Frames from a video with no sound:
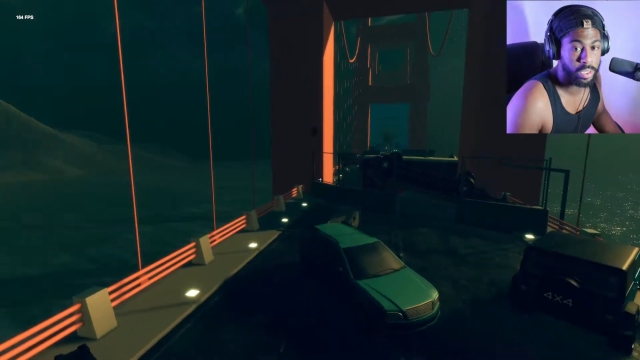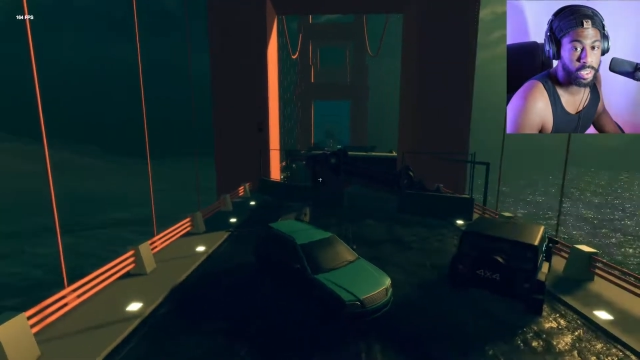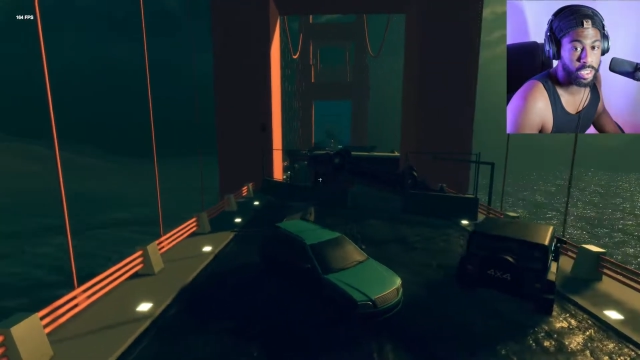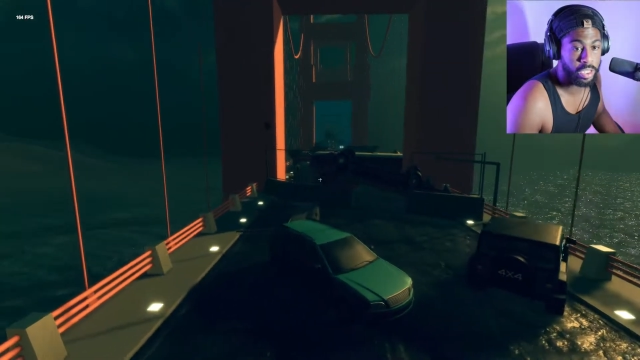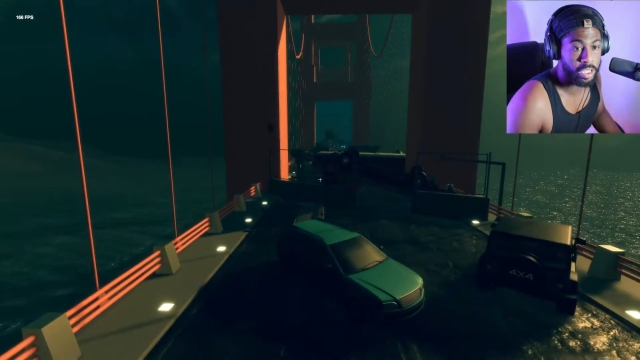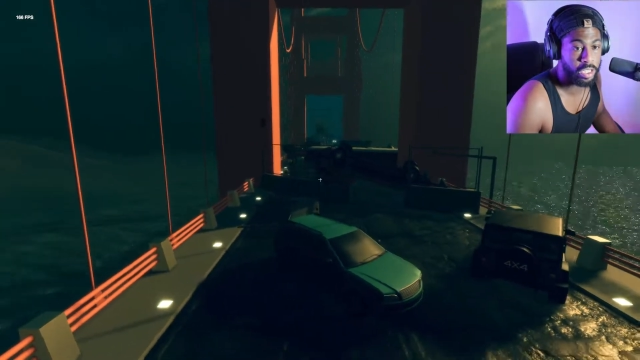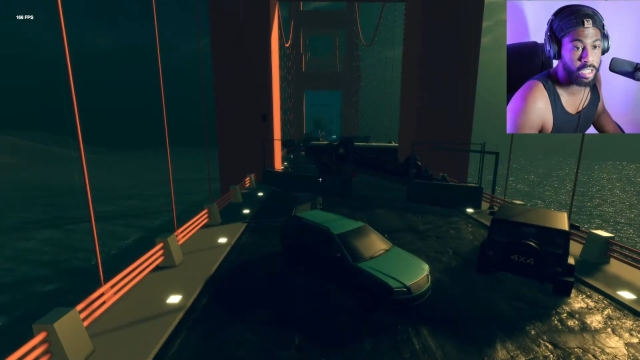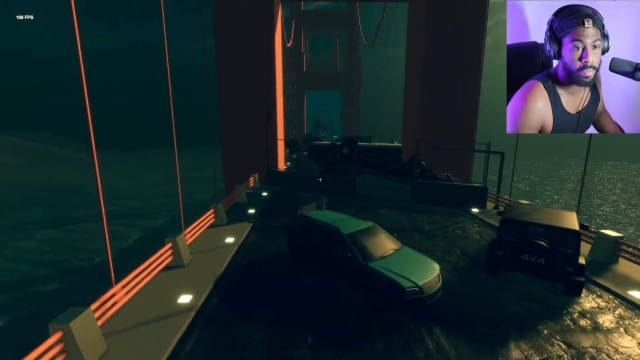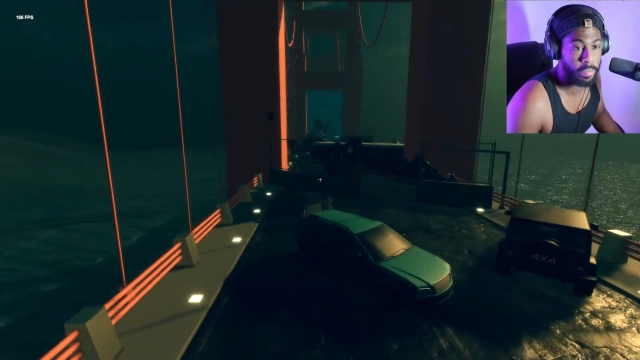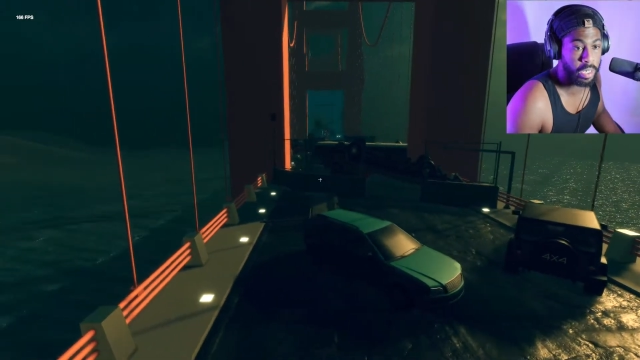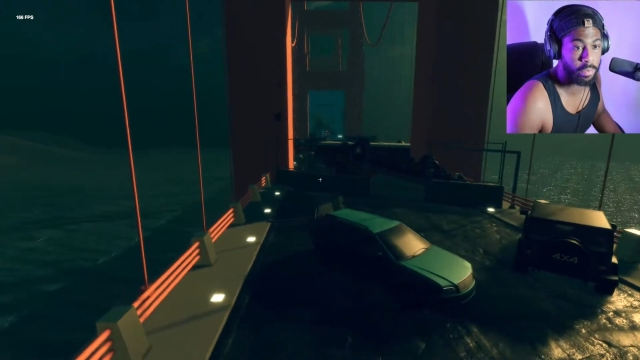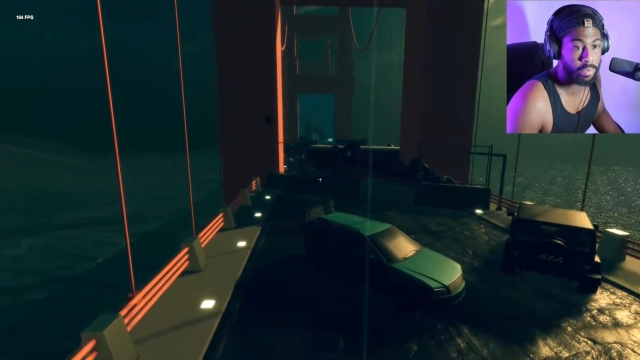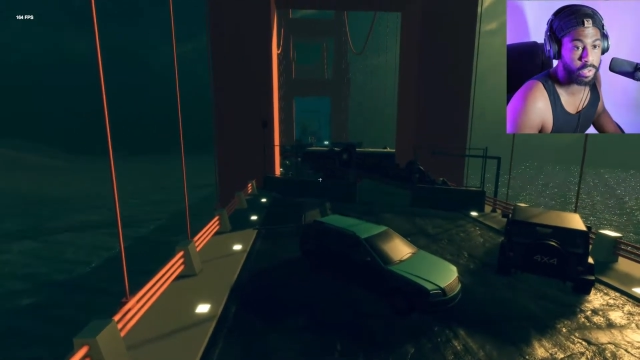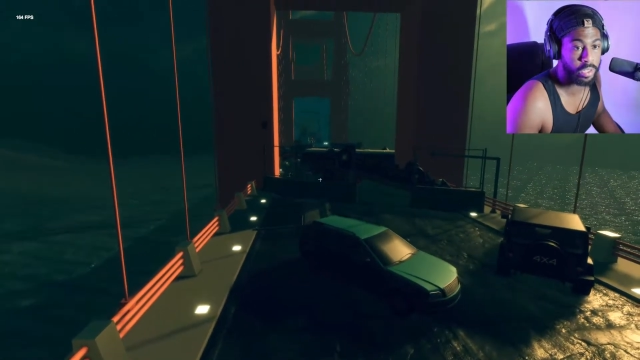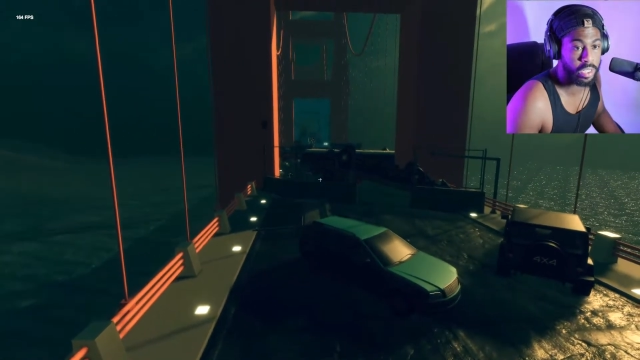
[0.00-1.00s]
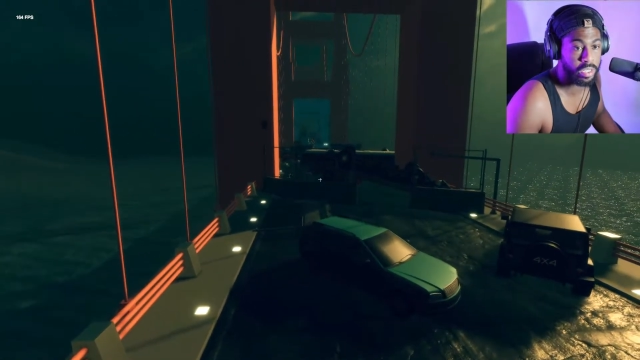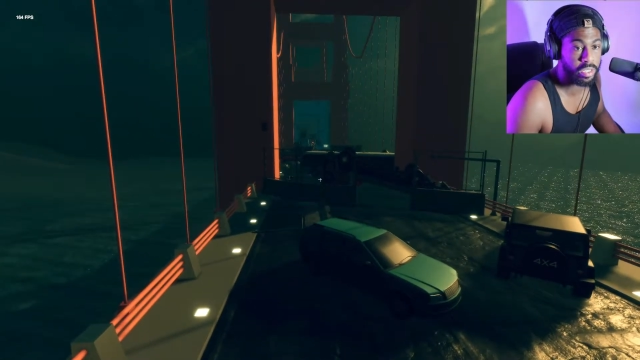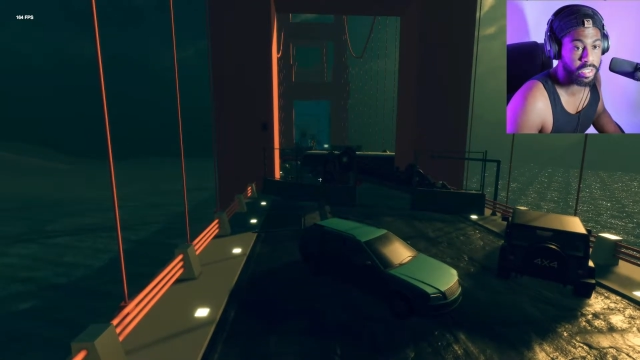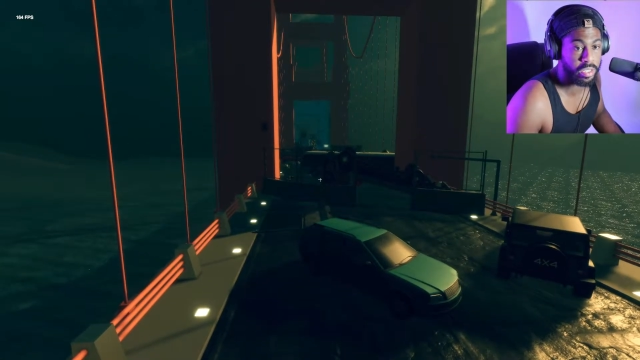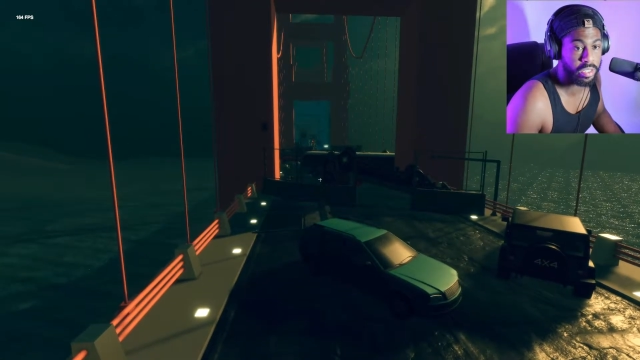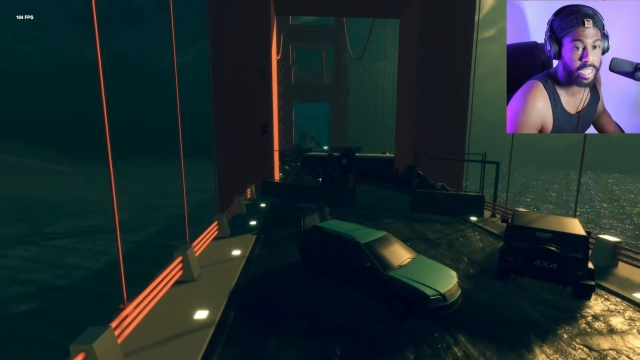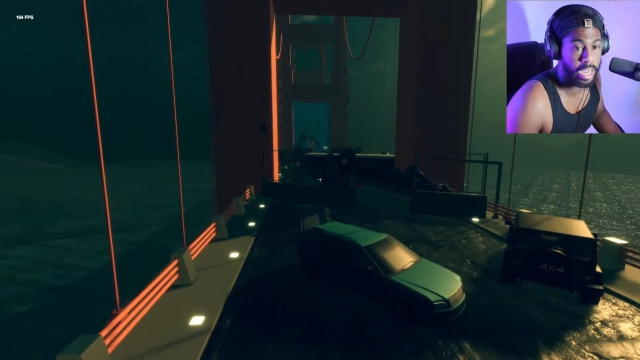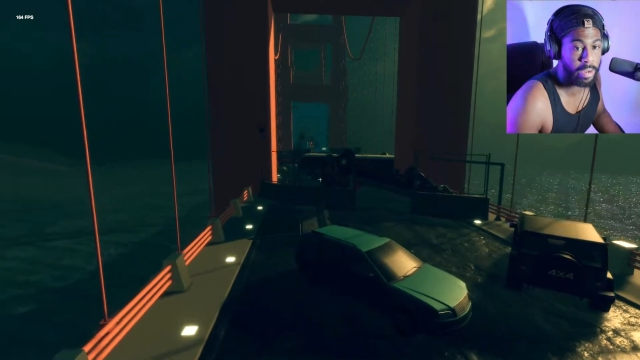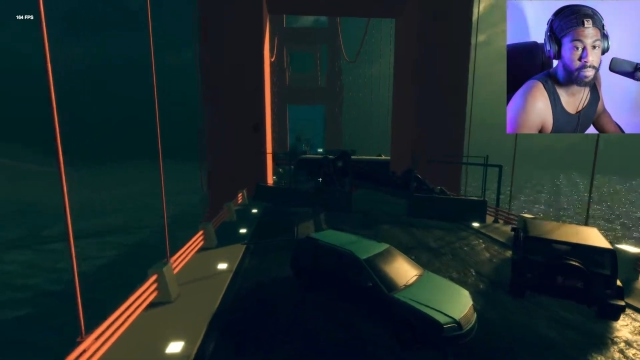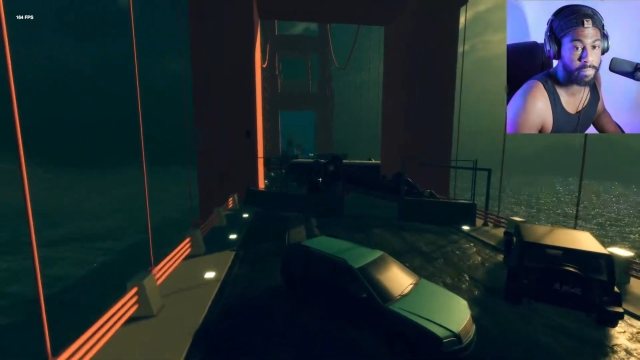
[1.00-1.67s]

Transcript: Somebody released this game